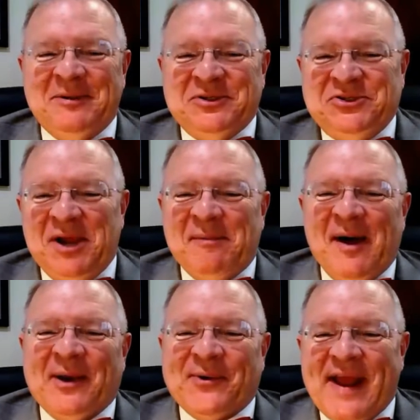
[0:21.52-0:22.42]
is Jim
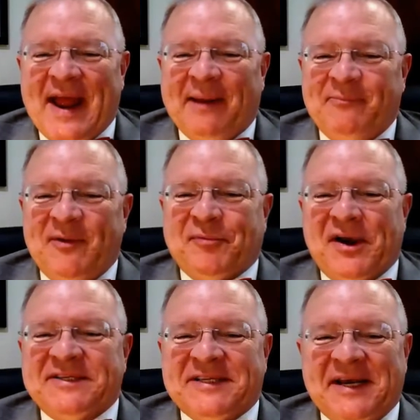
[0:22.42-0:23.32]
Ullery, and I'm the
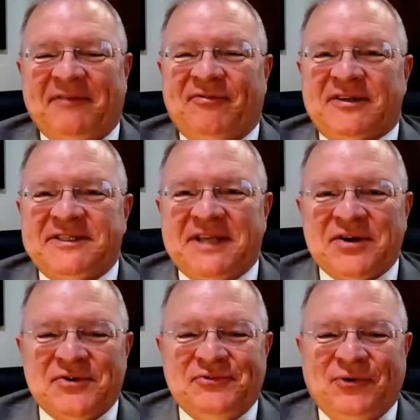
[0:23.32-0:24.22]
president of the
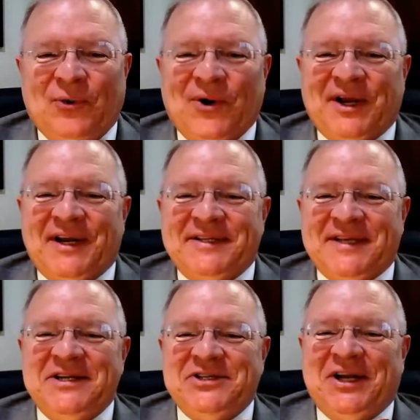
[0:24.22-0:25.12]
Center for
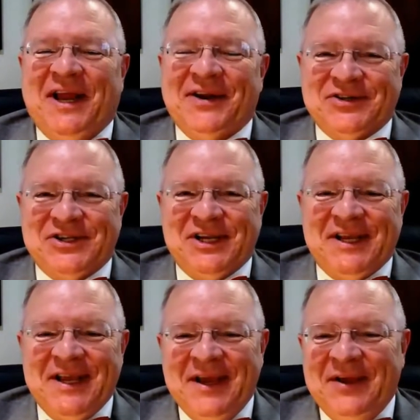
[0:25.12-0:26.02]
Organizational
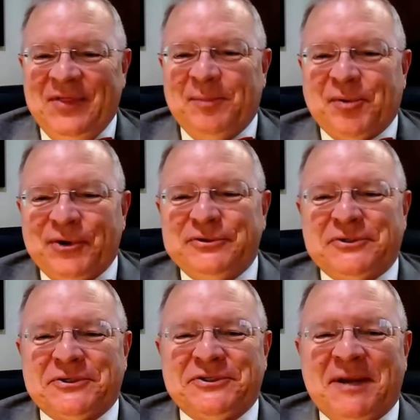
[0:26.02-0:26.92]
Energy, the
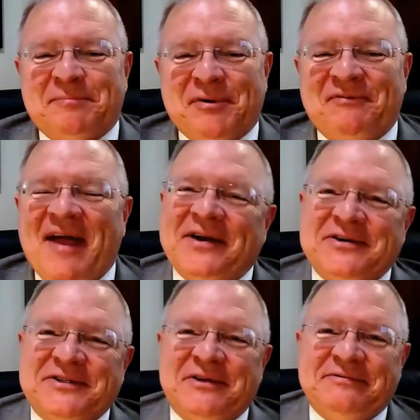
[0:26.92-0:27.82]
producers and
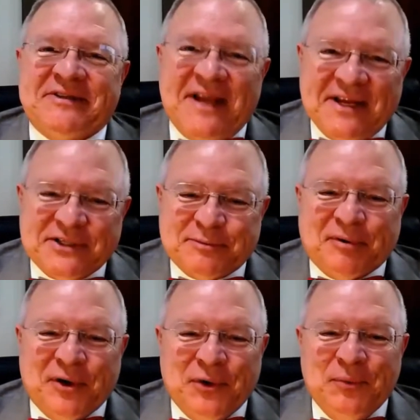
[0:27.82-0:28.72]
providers of Sales
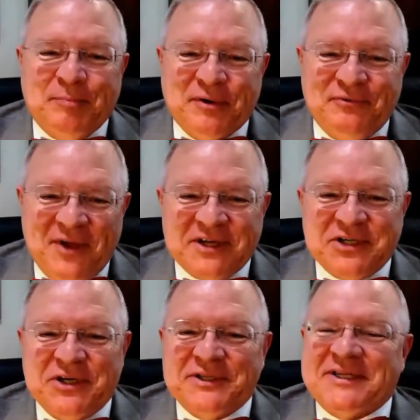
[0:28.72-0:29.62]
Pro
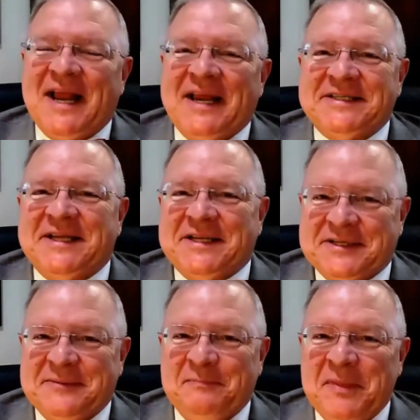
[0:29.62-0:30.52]
Professional Selling
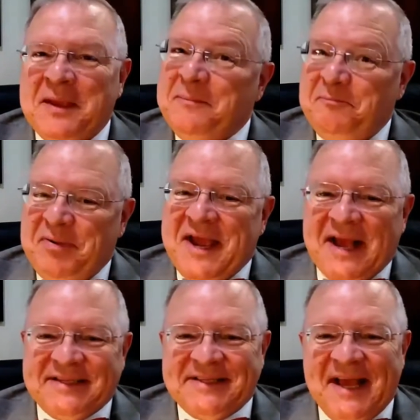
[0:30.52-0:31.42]
System,
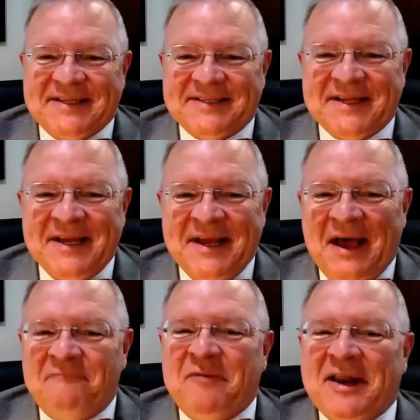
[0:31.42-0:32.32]
PSS.
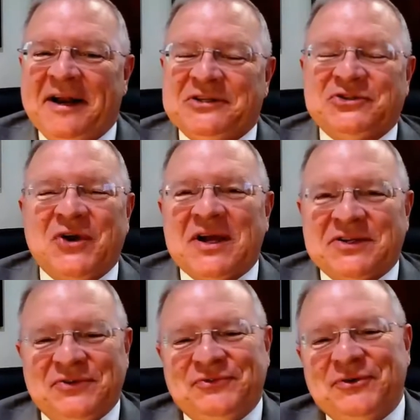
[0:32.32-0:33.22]
I've been an
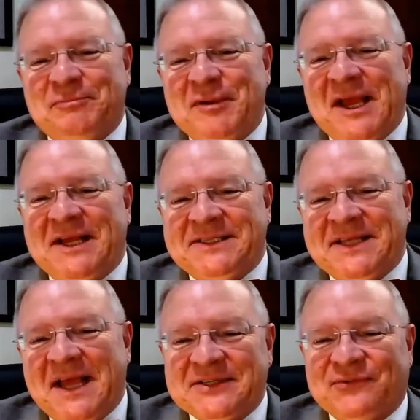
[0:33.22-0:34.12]
instructor for
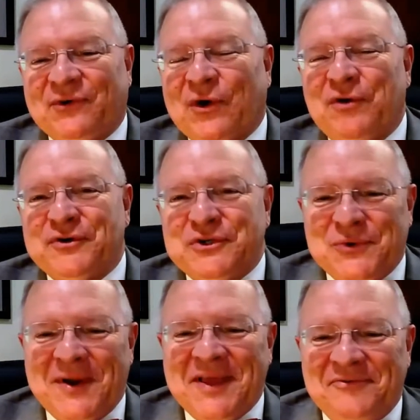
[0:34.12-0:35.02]
PSS for over
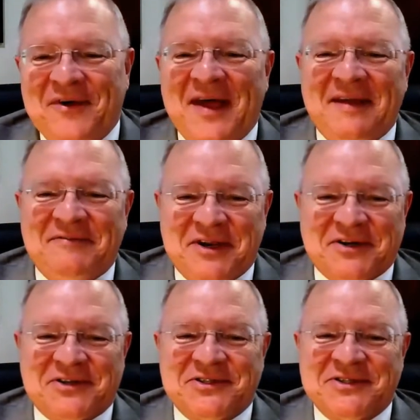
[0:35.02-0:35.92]
25
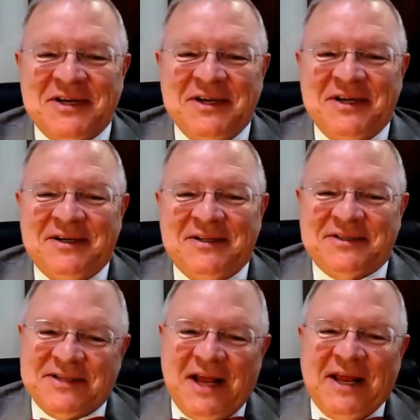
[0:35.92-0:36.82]
years. The
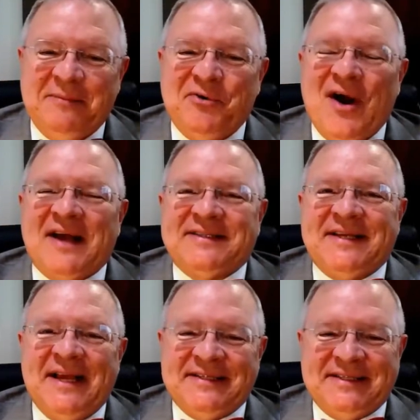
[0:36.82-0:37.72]
selling
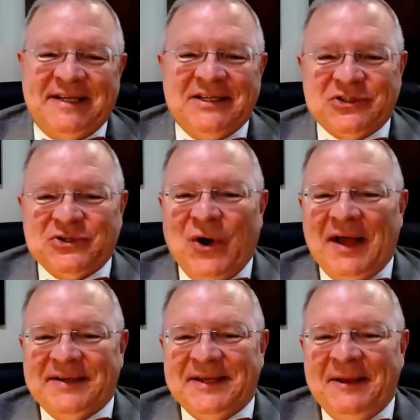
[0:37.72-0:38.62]
process is
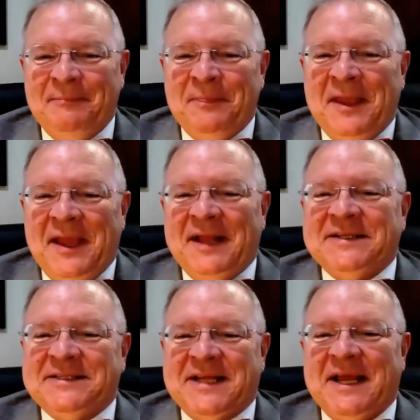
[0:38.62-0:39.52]
taught
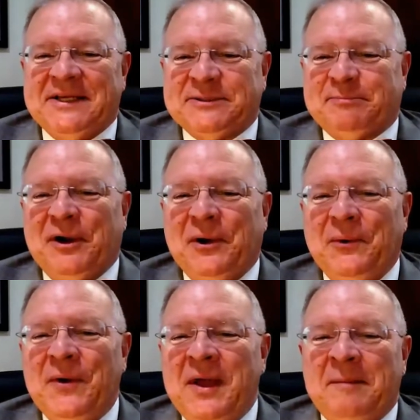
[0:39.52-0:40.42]
in Sales
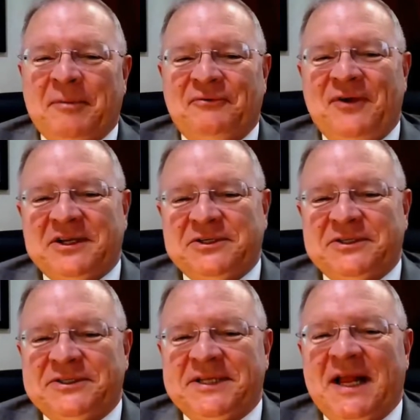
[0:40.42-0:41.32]
Pro Professional
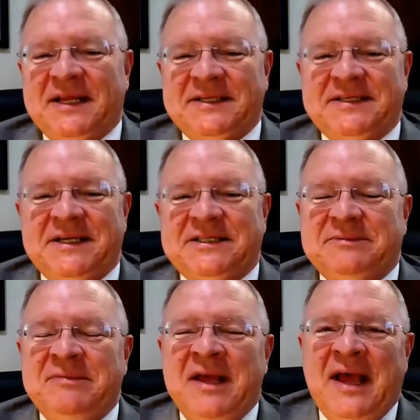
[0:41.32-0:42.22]
Selling
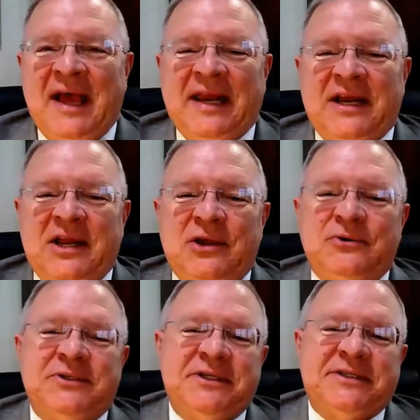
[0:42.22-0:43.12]
System, and it
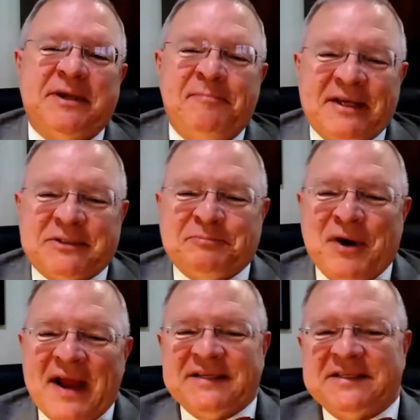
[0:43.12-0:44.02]
uses the best
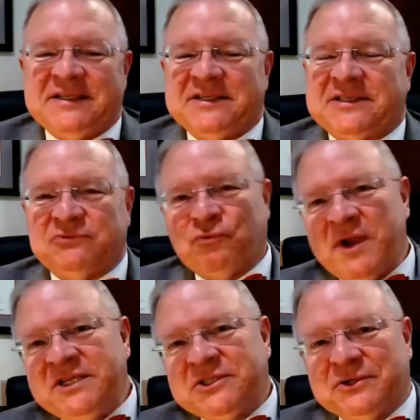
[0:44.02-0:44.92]
practices and
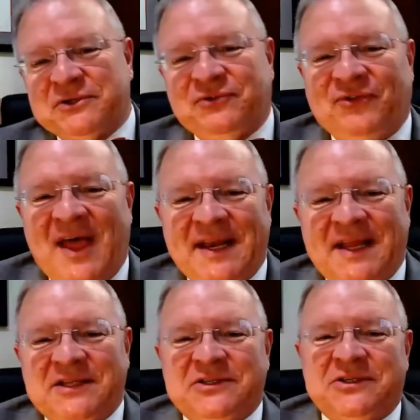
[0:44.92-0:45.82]
research
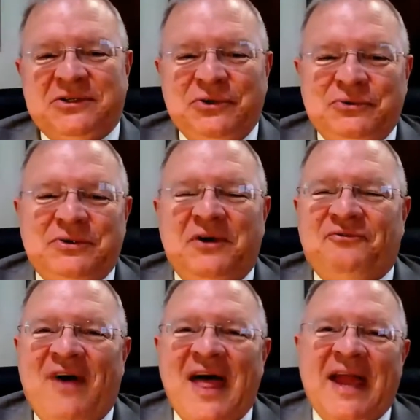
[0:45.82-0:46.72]
findings to
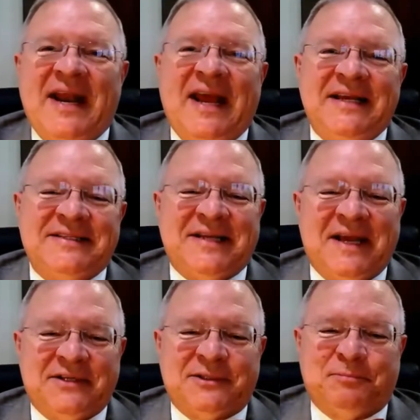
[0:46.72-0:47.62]
define a
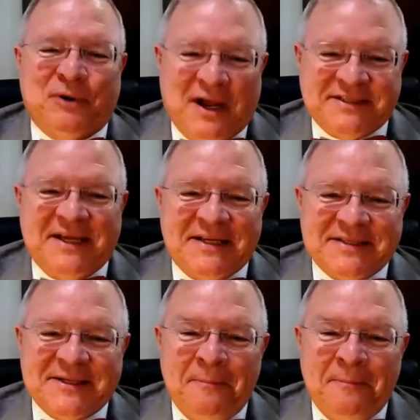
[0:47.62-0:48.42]
sales process.